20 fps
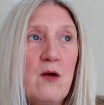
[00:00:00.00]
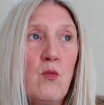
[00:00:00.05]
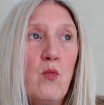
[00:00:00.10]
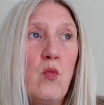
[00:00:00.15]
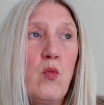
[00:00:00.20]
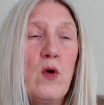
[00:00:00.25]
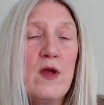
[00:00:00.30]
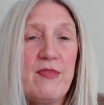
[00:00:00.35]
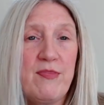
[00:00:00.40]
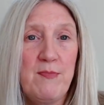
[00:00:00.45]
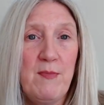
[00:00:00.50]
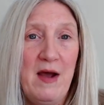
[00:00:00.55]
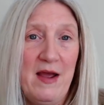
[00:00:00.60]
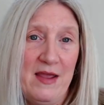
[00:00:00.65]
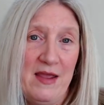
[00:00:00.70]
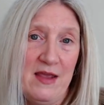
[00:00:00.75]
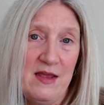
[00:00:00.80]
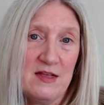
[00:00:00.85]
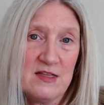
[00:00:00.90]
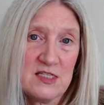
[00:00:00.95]
with
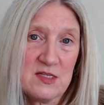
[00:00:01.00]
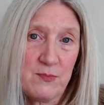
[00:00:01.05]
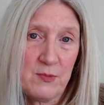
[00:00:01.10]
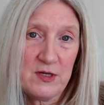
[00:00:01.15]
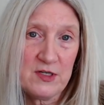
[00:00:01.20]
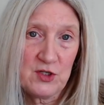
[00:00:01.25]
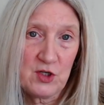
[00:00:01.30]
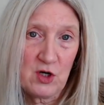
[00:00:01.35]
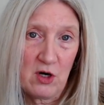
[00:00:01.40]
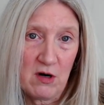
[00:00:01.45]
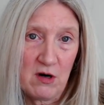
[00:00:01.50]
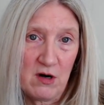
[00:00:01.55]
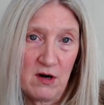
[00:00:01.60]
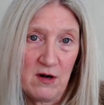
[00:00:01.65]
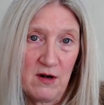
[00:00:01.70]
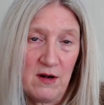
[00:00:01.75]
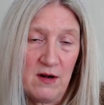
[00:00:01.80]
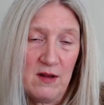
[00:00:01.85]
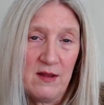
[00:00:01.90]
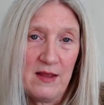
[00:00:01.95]
my hand spun
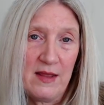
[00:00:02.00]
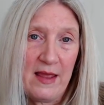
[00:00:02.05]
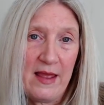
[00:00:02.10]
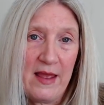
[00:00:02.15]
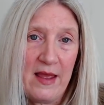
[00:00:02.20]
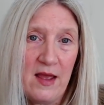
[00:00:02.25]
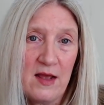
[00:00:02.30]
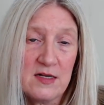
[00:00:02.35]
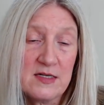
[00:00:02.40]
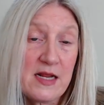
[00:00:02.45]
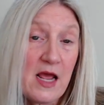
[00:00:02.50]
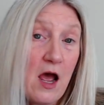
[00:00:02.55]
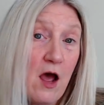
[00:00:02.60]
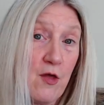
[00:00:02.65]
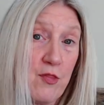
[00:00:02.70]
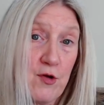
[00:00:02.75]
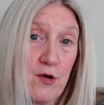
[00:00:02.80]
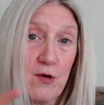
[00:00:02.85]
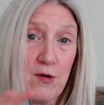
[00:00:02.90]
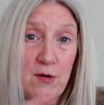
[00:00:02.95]
yarn and
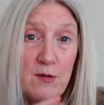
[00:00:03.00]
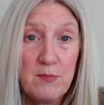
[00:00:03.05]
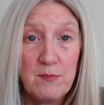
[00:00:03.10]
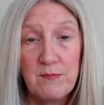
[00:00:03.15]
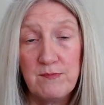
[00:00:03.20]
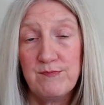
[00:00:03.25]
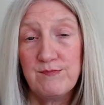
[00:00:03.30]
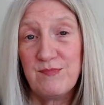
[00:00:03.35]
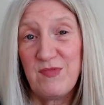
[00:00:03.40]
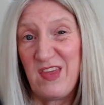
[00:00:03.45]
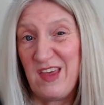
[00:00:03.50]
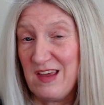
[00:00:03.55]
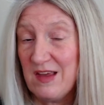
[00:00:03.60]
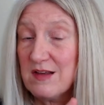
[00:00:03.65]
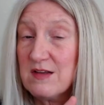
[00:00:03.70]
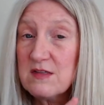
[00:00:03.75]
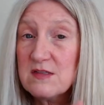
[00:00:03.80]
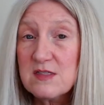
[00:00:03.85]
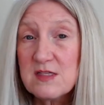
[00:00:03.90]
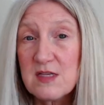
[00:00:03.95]
other
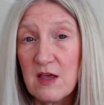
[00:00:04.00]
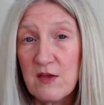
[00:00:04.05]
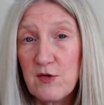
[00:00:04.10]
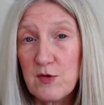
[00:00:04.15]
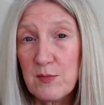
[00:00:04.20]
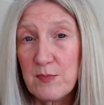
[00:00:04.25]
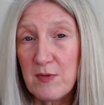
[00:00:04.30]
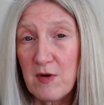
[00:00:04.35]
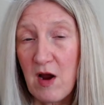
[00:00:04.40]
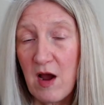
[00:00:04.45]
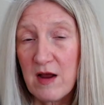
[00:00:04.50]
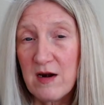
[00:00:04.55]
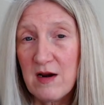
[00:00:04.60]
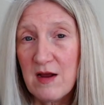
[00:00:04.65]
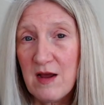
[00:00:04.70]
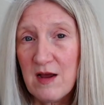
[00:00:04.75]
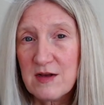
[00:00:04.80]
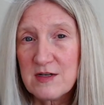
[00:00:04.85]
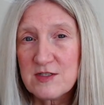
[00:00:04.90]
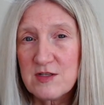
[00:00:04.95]
things, other
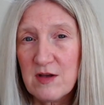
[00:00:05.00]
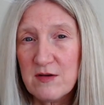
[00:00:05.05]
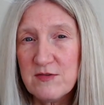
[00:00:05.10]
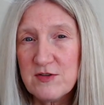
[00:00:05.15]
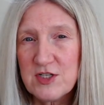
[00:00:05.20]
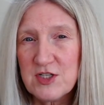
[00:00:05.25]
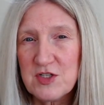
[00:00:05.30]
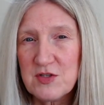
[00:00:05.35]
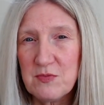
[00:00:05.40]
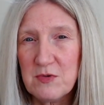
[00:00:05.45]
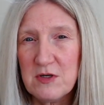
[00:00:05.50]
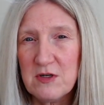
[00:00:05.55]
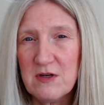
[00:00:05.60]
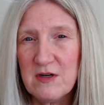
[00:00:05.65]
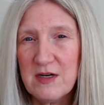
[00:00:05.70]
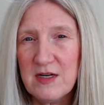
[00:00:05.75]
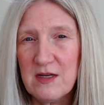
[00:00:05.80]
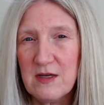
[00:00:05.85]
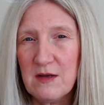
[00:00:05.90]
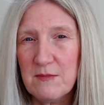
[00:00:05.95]
products. I was just
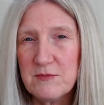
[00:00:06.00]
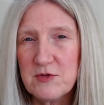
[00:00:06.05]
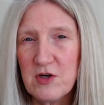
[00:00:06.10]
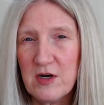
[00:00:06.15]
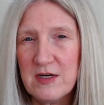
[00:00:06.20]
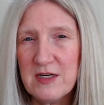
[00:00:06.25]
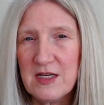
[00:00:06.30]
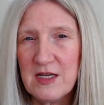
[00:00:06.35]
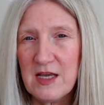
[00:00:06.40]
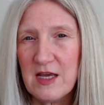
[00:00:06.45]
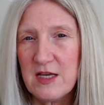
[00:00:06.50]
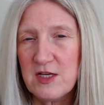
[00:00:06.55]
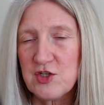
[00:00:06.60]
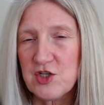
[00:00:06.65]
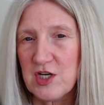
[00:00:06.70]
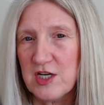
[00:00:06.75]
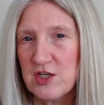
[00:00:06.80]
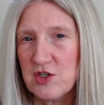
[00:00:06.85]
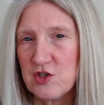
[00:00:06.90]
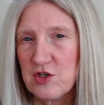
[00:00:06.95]
wondering, I'm trying to
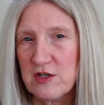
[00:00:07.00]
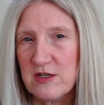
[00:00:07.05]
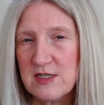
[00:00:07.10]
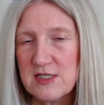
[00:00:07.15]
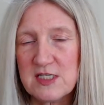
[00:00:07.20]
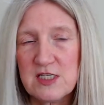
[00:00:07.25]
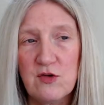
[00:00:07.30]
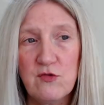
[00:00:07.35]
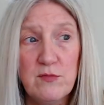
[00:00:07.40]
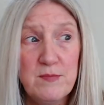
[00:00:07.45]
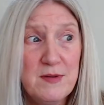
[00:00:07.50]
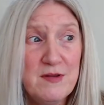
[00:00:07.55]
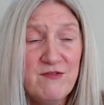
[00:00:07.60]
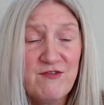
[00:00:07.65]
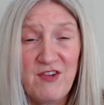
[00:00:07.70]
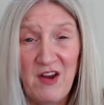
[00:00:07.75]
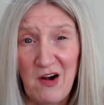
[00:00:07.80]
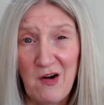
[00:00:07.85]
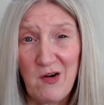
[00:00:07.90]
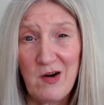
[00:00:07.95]
gauge interest. It would be
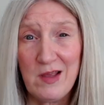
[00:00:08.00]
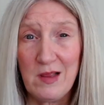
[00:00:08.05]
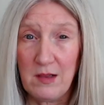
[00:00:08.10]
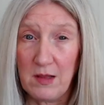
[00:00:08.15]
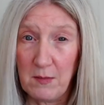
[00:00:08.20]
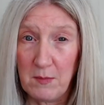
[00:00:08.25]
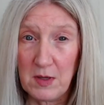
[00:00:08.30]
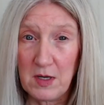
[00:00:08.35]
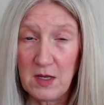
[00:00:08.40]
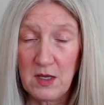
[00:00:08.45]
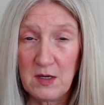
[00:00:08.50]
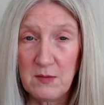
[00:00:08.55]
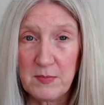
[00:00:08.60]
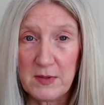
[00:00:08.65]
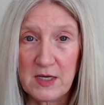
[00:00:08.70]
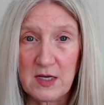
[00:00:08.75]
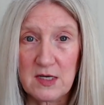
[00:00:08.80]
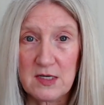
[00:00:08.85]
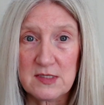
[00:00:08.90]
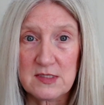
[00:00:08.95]
very limited
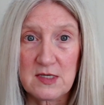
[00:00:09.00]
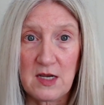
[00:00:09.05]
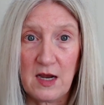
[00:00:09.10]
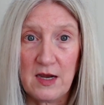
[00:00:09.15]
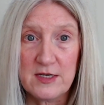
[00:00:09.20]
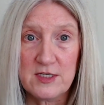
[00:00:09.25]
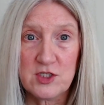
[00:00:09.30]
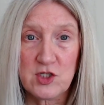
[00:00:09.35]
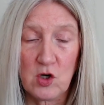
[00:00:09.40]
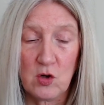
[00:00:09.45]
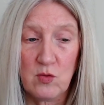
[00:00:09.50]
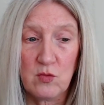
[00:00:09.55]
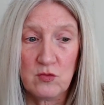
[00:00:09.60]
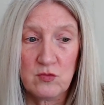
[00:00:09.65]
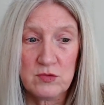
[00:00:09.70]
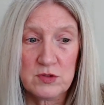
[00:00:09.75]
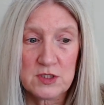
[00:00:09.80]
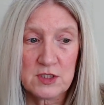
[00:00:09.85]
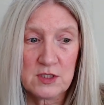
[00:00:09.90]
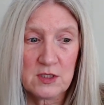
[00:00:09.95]
because I
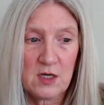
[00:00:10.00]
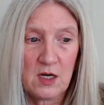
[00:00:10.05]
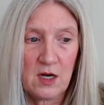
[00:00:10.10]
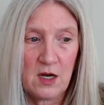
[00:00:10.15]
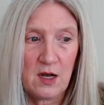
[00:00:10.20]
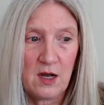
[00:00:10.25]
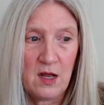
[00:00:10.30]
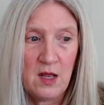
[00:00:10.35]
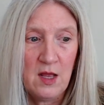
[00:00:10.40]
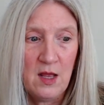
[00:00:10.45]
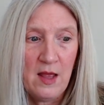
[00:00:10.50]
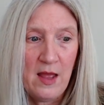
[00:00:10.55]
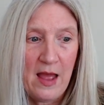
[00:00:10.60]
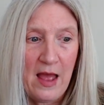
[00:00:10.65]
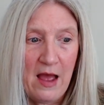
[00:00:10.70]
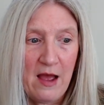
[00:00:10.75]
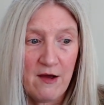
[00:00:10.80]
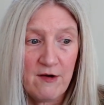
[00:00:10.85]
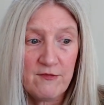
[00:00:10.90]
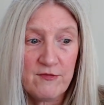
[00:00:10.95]
don't uh,
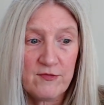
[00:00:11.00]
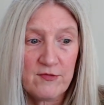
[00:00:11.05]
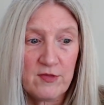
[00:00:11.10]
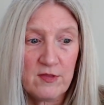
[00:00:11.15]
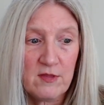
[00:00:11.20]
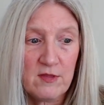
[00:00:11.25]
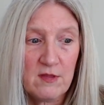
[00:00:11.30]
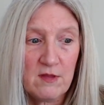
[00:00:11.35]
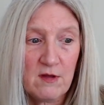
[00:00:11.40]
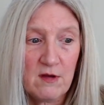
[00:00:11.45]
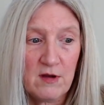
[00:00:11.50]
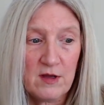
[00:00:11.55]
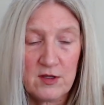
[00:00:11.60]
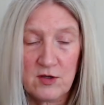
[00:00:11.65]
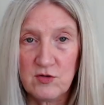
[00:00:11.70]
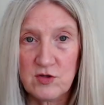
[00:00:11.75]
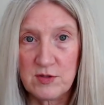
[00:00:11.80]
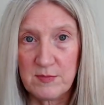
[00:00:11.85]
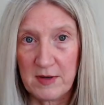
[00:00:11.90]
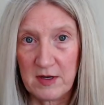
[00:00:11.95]
have a
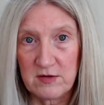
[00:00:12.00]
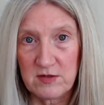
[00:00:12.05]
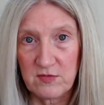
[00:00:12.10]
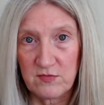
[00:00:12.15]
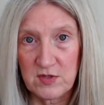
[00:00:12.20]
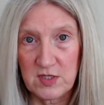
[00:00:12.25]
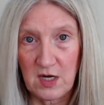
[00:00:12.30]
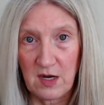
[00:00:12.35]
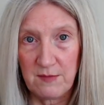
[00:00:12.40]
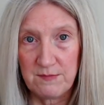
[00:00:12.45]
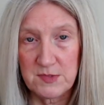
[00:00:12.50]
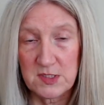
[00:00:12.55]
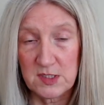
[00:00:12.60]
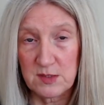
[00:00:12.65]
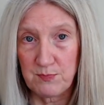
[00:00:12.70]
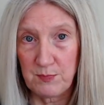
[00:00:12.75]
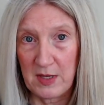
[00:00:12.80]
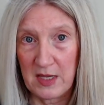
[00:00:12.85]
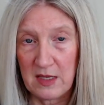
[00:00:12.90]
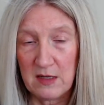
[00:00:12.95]
huge amount of time to
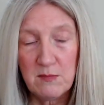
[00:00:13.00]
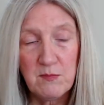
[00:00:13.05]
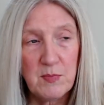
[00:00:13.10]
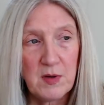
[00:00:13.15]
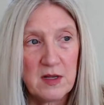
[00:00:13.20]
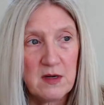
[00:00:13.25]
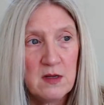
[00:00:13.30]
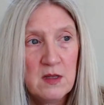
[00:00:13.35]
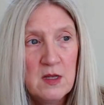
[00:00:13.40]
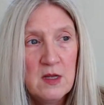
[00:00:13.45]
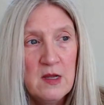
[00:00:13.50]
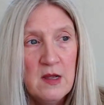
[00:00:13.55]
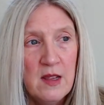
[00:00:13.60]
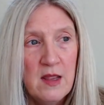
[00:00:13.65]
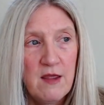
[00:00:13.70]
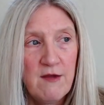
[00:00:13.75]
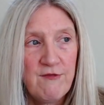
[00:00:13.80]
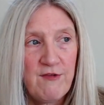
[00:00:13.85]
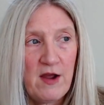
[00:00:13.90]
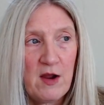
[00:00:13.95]
spend, but
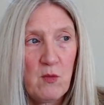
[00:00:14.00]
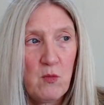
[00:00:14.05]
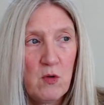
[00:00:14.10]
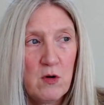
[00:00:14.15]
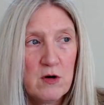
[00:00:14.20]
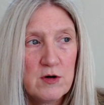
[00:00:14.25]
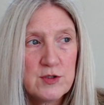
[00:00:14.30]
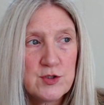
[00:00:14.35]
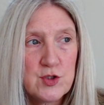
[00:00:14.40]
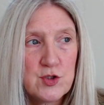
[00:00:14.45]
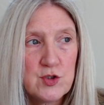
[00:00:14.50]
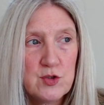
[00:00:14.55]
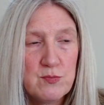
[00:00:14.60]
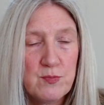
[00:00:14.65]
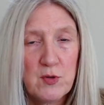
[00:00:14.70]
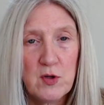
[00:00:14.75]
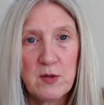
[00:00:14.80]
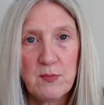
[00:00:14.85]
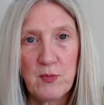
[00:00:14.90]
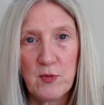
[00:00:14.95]
if I were to
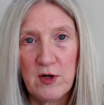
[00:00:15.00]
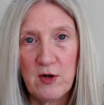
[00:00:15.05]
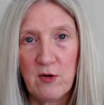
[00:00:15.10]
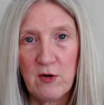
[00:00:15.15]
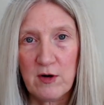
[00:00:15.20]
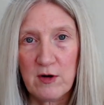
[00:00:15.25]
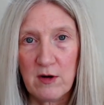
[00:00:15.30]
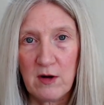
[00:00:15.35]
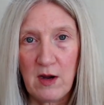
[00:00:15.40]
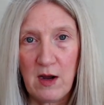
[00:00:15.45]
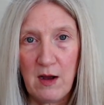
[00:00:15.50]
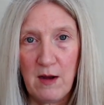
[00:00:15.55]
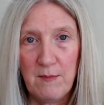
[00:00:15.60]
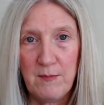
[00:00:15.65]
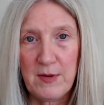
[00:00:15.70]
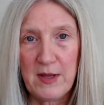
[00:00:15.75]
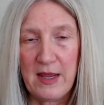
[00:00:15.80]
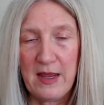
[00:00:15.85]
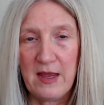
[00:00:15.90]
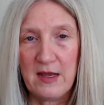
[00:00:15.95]
put a pre-order
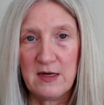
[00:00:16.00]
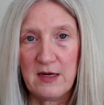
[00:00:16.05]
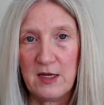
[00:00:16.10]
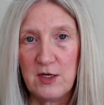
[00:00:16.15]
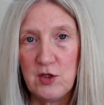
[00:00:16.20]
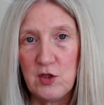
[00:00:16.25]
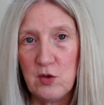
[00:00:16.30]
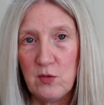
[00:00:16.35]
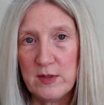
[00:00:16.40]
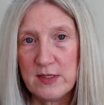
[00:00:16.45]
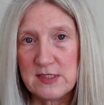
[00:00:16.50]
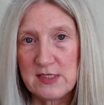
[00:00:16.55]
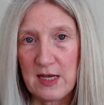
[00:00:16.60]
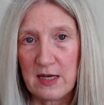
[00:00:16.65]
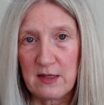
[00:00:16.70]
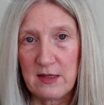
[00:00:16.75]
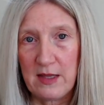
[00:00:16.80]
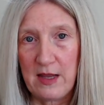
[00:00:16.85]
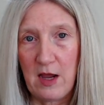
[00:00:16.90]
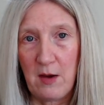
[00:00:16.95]
up and I knew
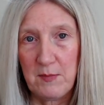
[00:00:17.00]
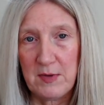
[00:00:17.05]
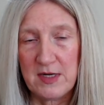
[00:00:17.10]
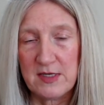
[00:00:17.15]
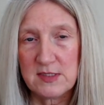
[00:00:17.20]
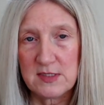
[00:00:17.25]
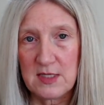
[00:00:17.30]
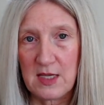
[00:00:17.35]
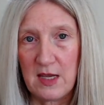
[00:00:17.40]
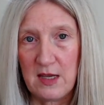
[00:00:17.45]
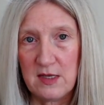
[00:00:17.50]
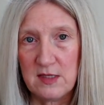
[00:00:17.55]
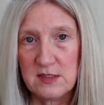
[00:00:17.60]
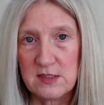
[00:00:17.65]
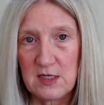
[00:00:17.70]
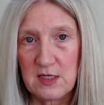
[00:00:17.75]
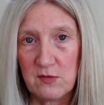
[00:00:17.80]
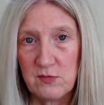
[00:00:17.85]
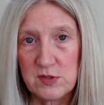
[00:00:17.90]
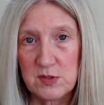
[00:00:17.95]
exactly how many
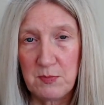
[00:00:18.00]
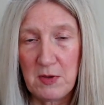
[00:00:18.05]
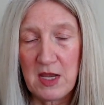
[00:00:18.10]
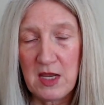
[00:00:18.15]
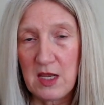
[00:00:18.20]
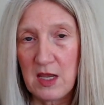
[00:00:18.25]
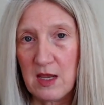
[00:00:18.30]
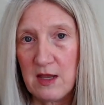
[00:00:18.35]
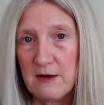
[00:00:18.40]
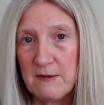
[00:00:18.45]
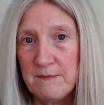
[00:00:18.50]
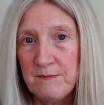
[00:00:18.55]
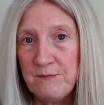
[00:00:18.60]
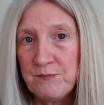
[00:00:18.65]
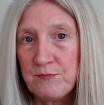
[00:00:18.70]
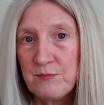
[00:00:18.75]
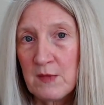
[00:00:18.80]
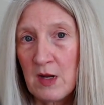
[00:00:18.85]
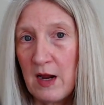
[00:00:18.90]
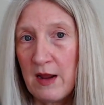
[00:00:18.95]
skeins I was making,
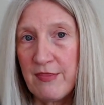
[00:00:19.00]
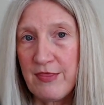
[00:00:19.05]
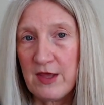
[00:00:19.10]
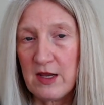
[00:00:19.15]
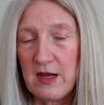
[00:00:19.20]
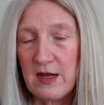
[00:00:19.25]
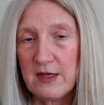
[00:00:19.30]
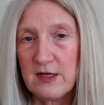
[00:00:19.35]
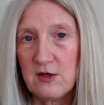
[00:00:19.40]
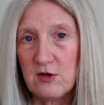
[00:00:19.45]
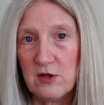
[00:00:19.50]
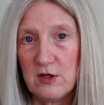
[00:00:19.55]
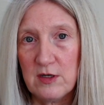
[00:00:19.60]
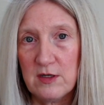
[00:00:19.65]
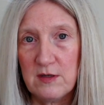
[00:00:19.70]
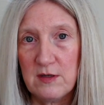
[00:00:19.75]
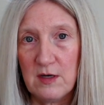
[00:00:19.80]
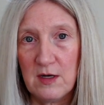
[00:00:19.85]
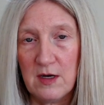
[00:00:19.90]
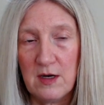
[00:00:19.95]
I think I
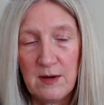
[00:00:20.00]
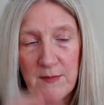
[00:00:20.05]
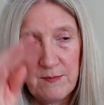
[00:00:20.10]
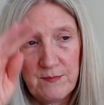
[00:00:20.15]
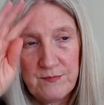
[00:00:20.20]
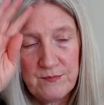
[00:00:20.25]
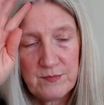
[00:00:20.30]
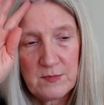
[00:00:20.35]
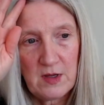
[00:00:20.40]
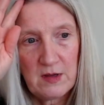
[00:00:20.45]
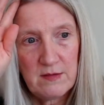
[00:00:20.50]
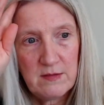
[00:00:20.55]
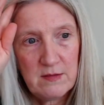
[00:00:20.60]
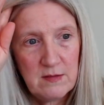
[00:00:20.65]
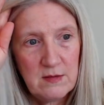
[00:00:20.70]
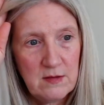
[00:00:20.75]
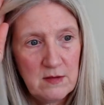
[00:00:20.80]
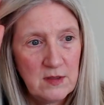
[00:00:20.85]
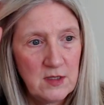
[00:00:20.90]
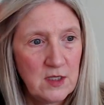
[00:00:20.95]
could, um,
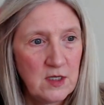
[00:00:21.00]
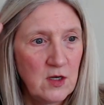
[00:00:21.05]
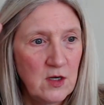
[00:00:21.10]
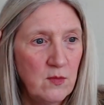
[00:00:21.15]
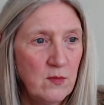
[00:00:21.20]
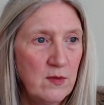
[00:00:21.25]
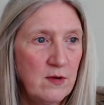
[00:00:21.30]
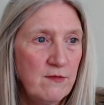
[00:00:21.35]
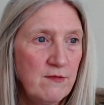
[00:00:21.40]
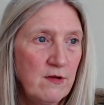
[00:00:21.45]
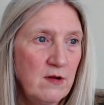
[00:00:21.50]
you know,